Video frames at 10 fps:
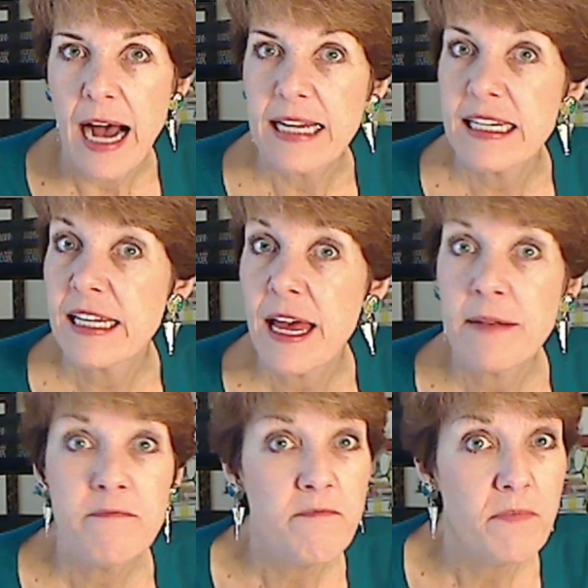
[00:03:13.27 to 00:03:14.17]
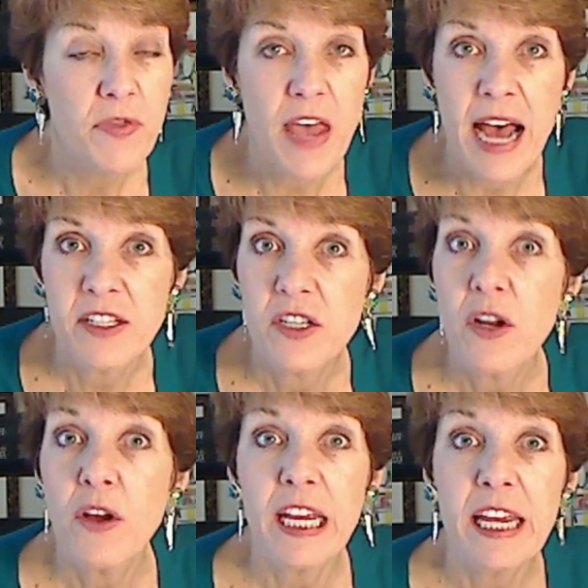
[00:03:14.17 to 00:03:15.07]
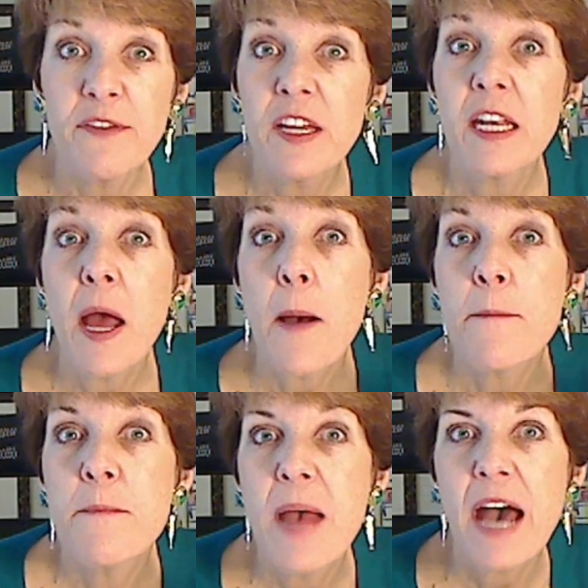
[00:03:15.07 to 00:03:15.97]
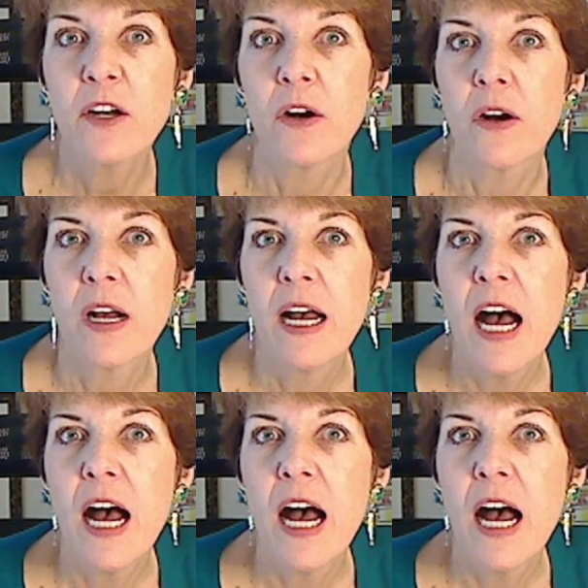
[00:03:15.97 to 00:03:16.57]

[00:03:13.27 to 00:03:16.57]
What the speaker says: I said, that's even better.